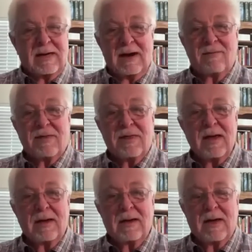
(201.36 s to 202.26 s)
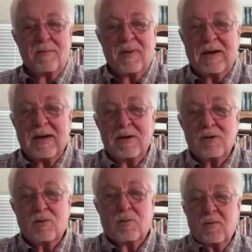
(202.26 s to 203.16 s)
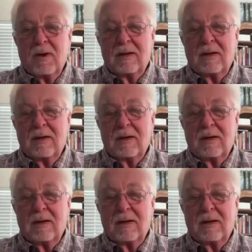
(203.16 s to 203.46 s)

kind of a thing because we had